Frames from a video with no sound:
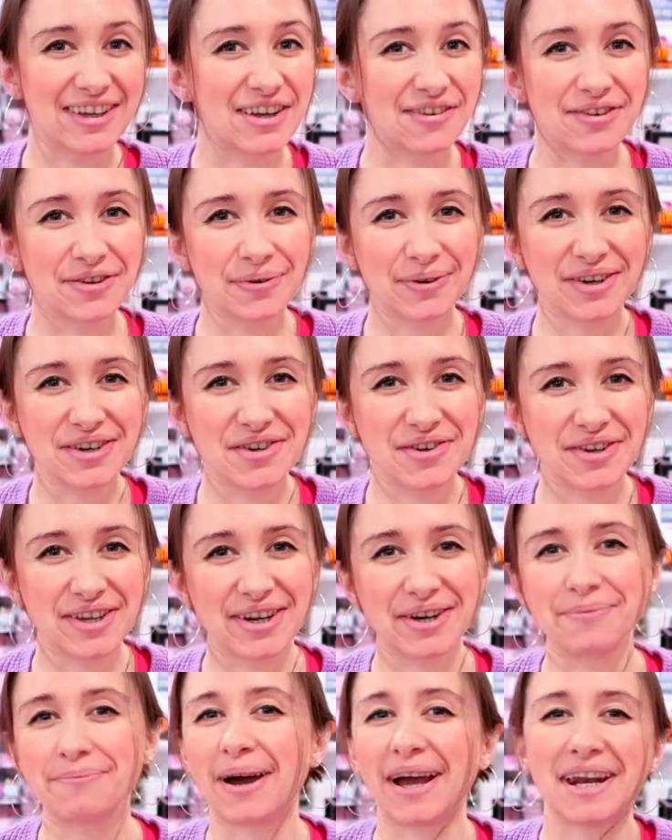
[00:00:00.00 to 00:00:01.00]
If you are new
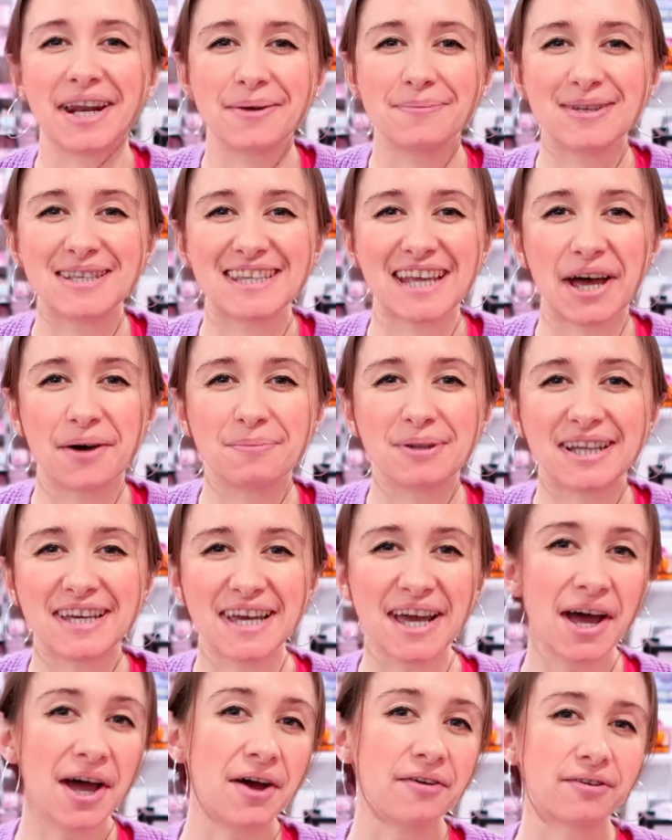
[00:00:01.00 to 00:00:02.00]
here, my name is
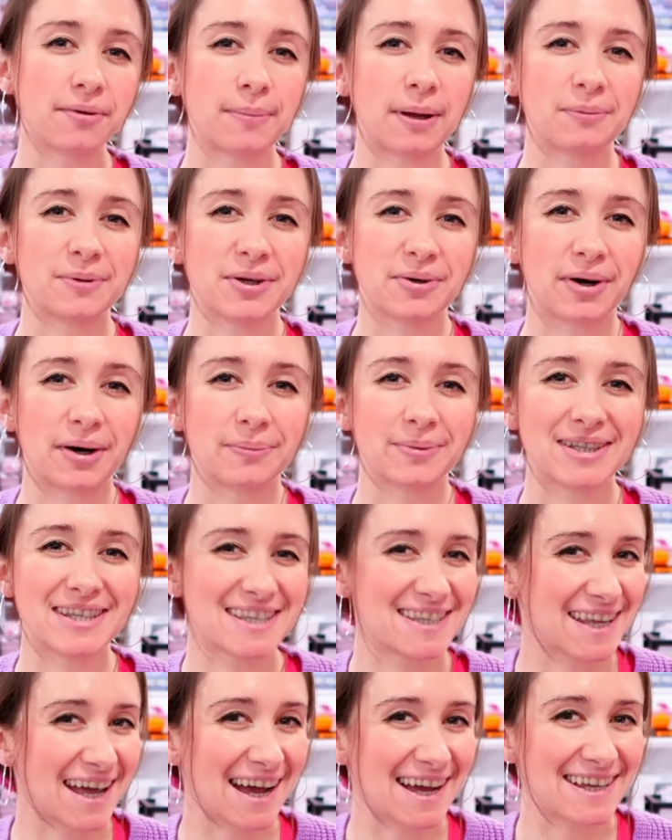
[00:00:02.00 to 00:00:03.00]
Emily from Emily Cromwell
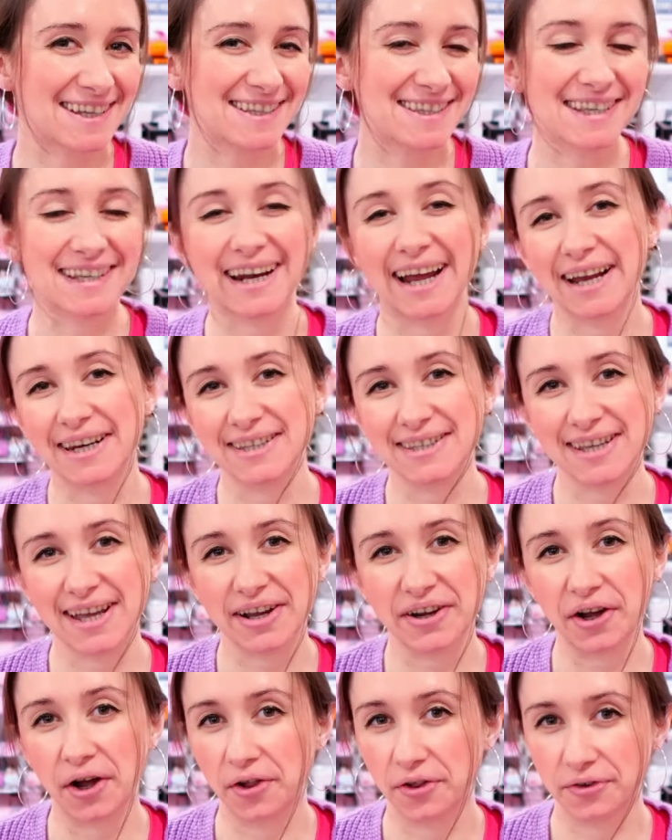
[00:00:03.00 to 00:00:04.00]
Designs and I
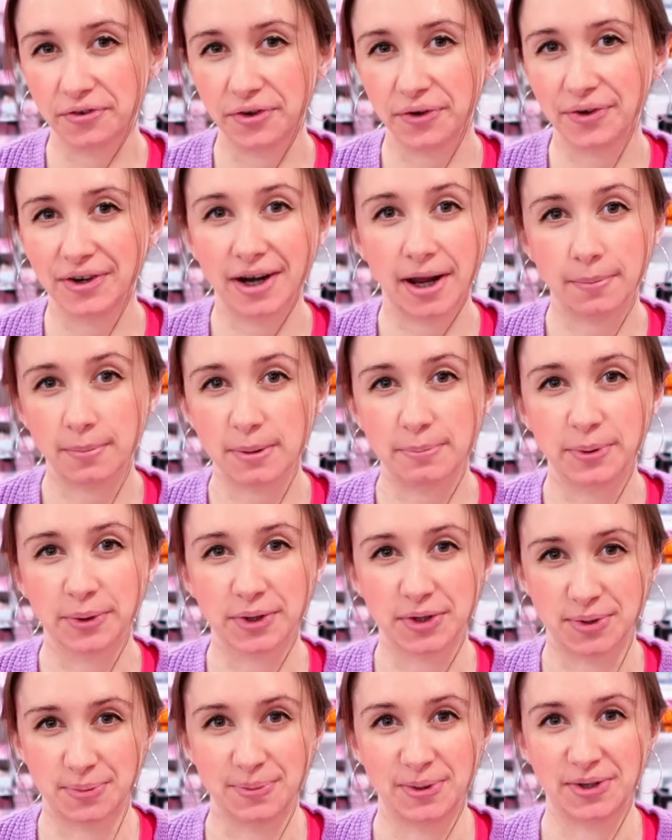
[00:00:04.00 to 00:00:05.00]
design colorful and happy
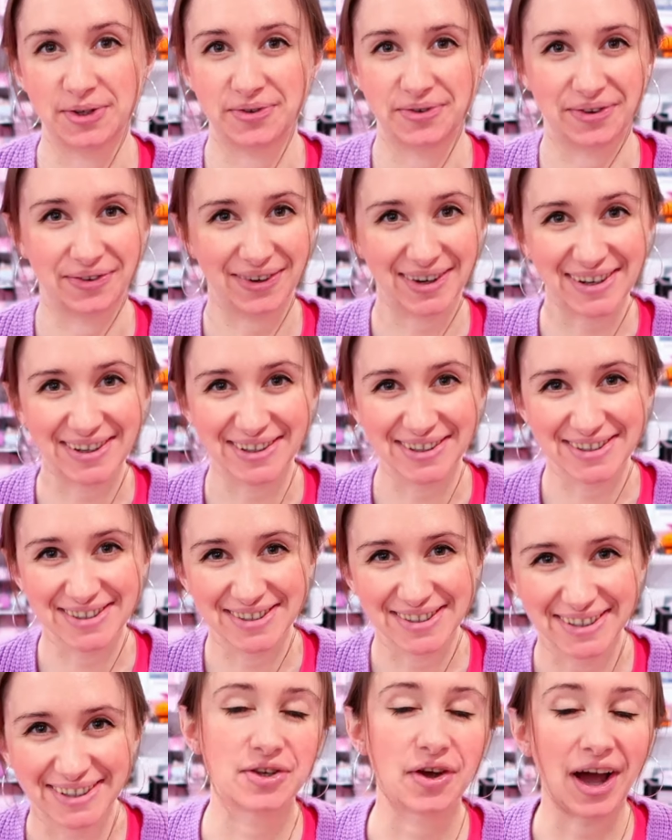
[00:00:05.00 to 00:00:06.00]
bookish merch for
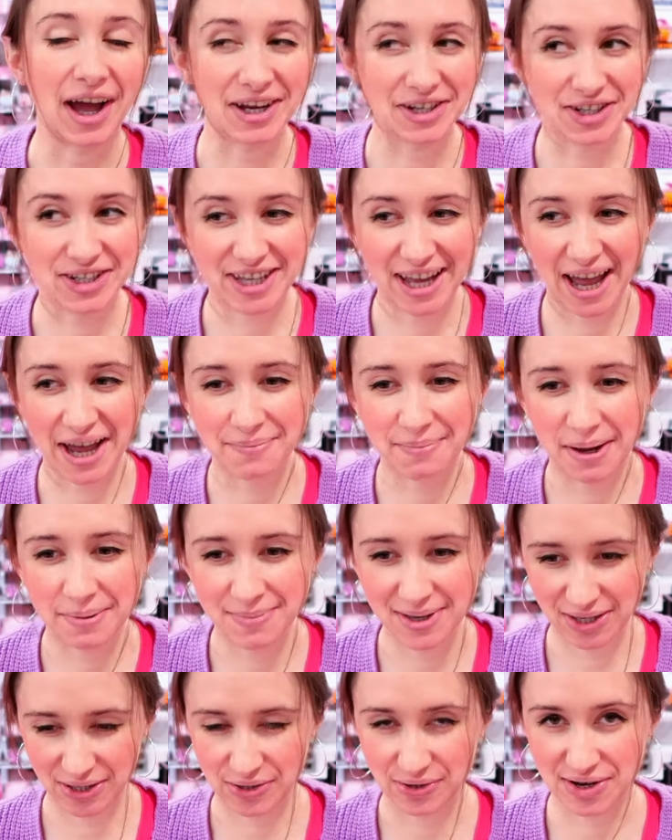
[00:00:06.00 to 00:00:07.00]
readers. So I just had my
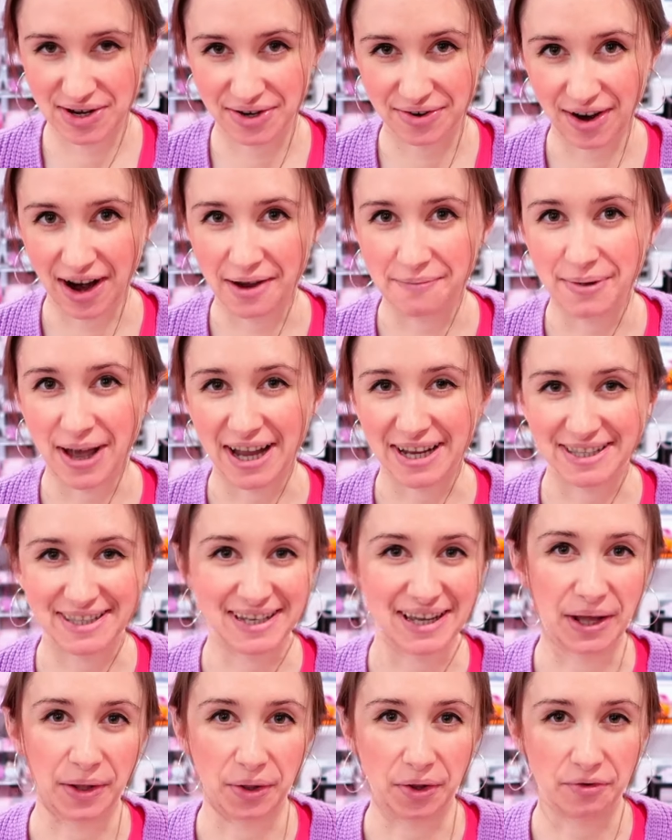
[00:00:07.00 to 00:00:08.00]
mystery grab bag
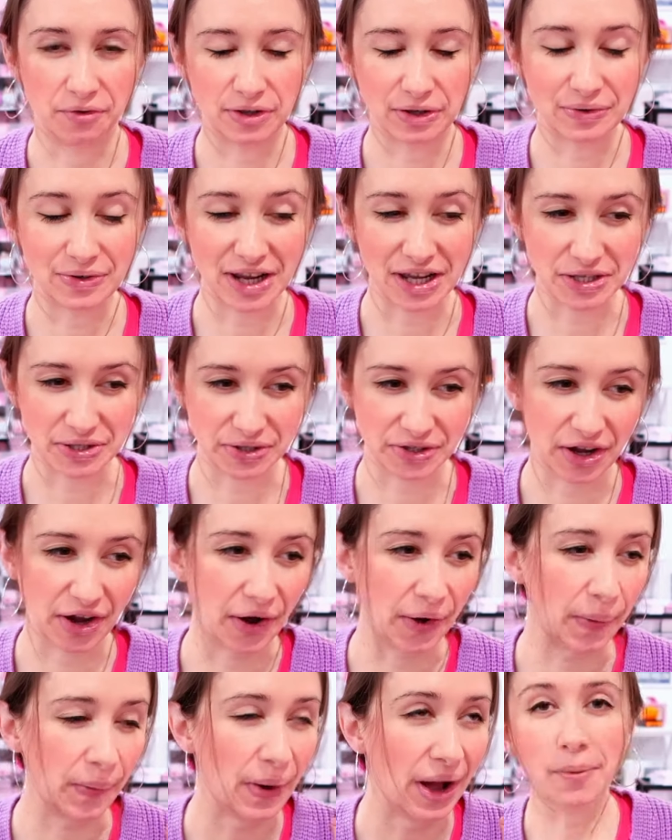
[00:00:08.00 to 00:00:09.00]
sale a few days
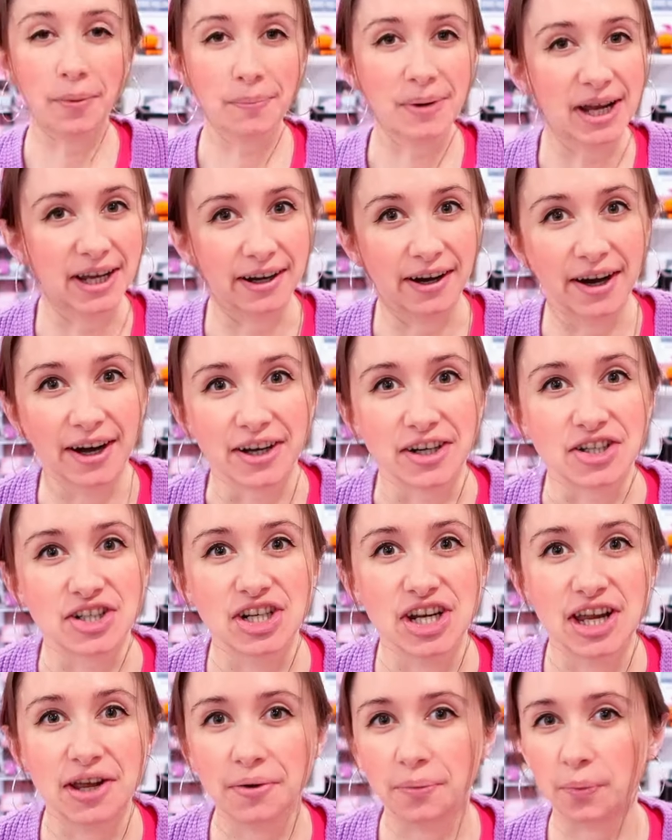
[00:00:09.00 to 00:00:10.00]
ago. Oh my
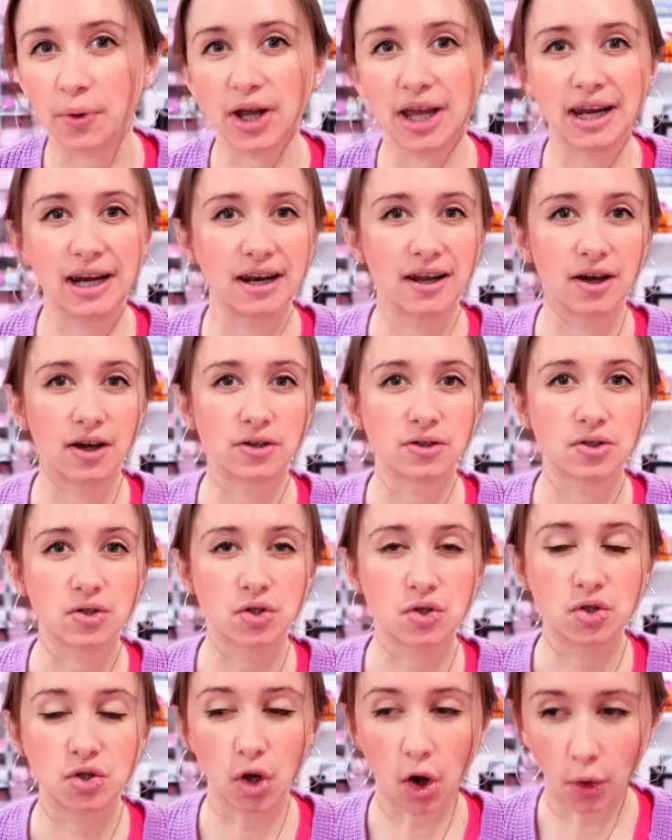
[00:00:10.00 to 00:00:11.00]
gosh, it went
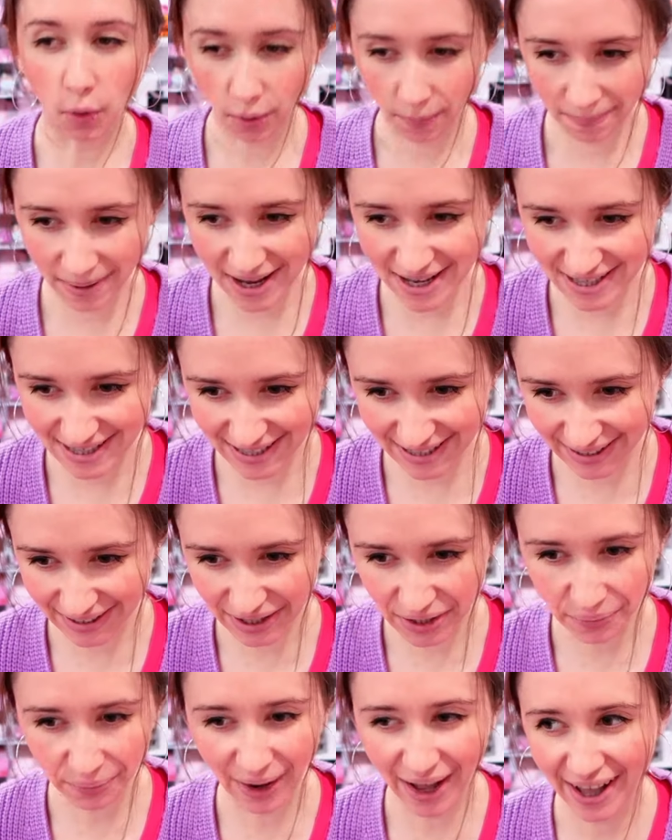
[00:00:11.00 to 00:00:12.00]
so
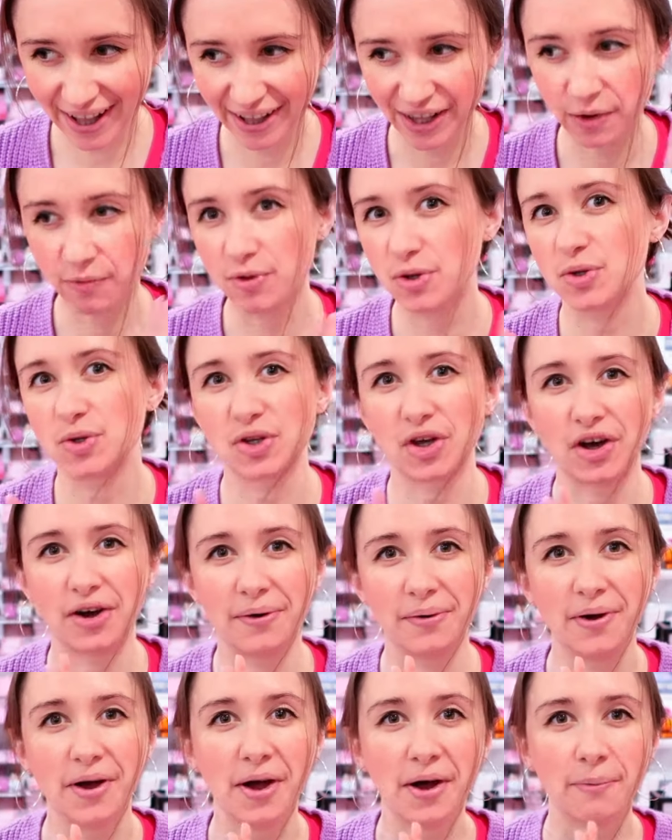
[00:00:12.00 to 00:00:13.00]
amazingly well. If you
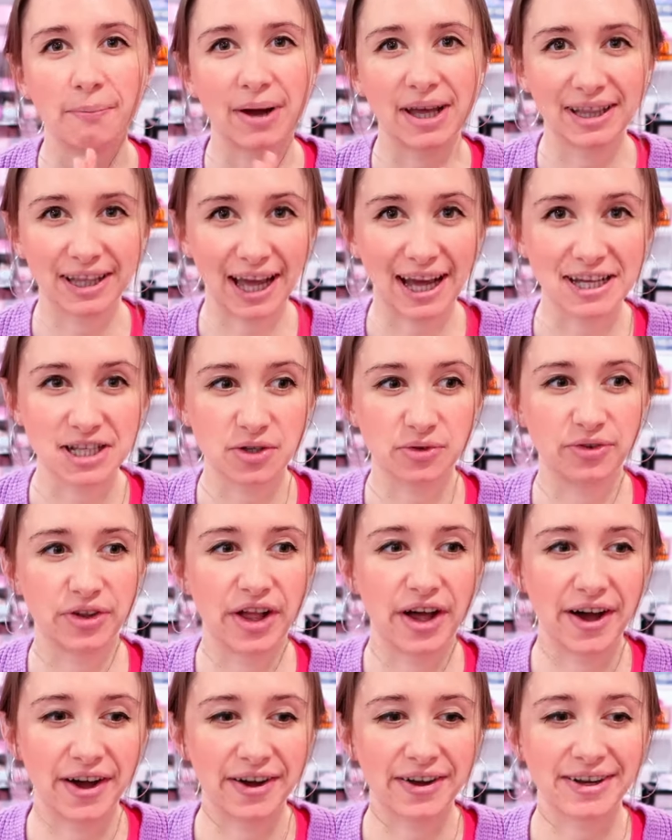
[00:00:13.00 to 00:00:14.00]
saw my last
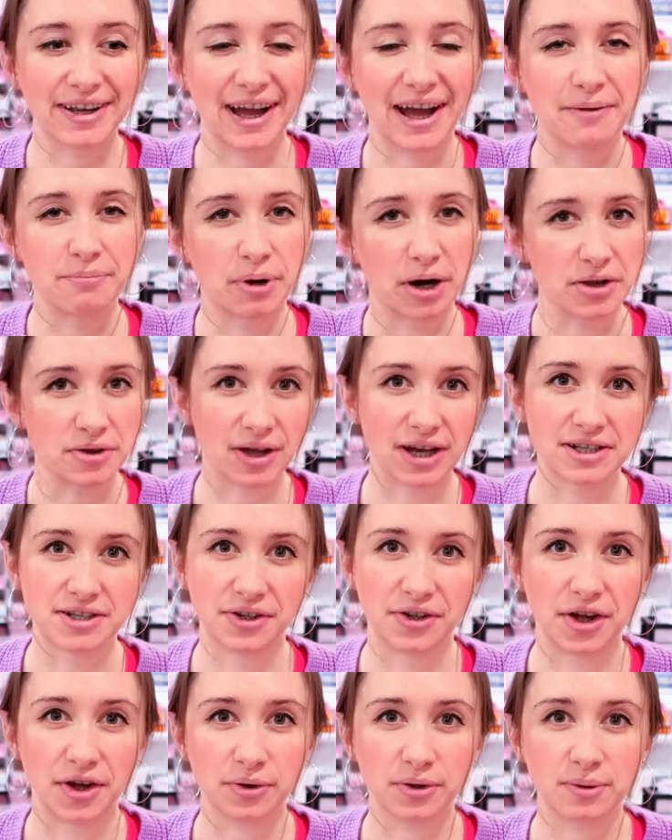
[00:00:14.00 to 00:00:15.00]
vlog, I brought you guys
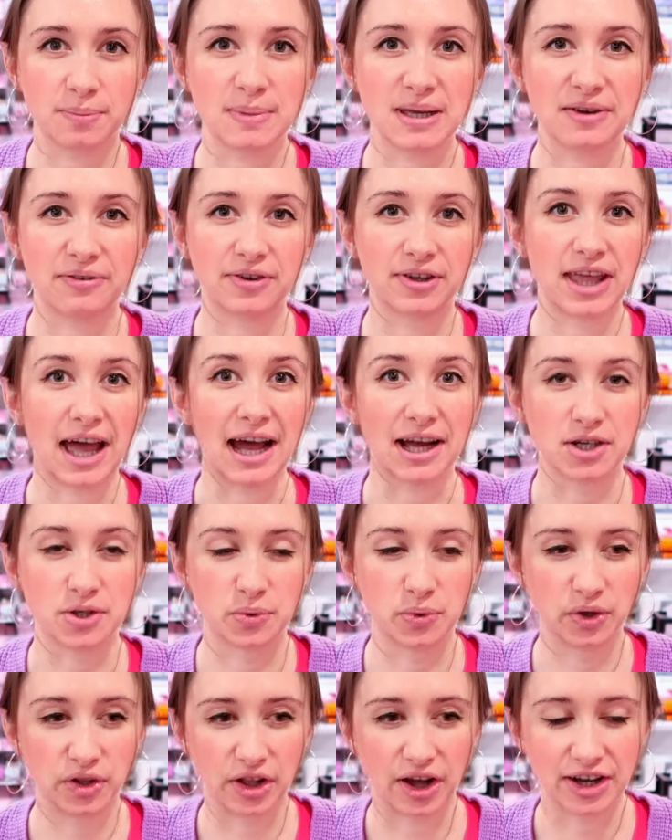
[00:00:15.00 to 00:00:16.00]
along with me for the
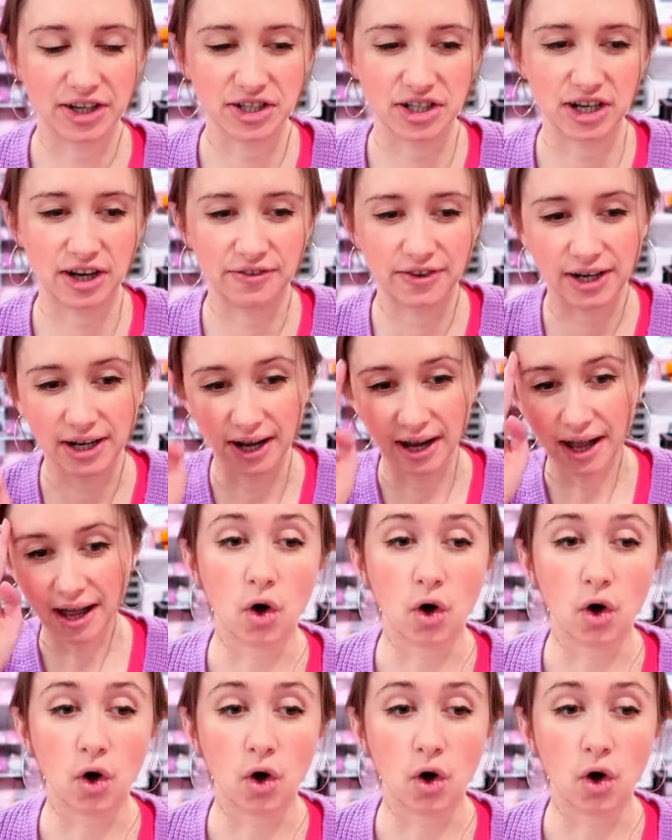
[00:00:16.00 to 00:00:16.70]
actual launch of it.